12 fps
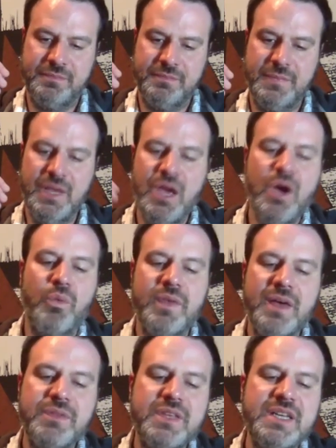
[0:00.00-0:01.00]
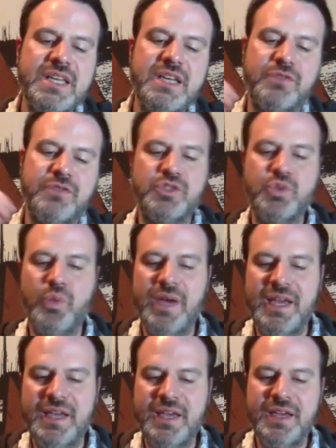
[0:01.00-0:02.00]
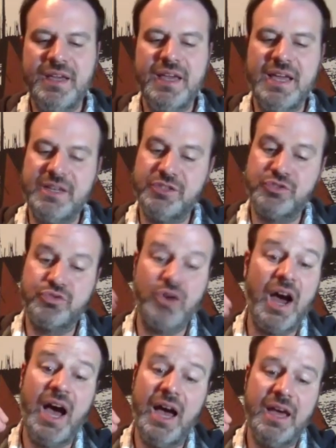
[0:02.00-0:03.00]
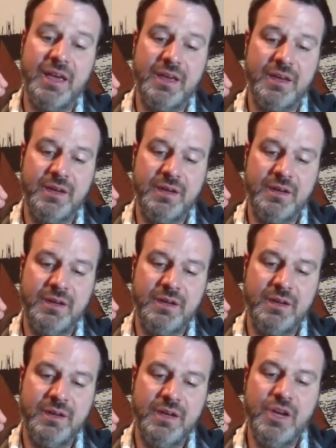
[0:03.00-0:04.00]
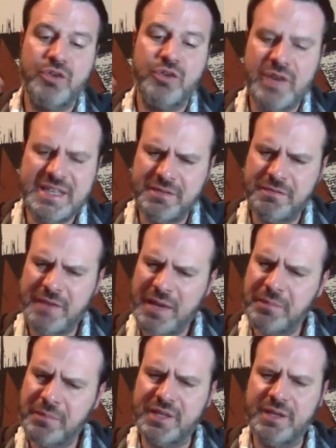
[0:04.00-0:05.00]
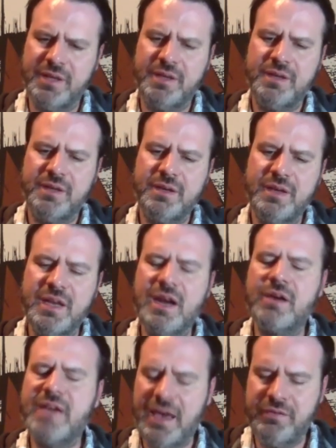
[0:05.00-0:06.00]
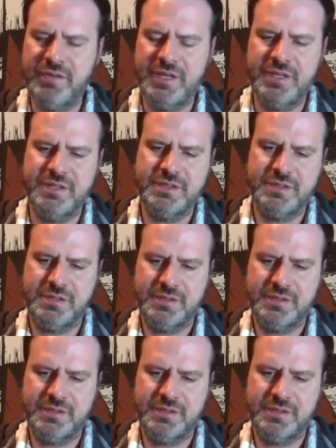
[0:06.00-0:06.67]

Without the need for twig and try, raise a family in our cavities.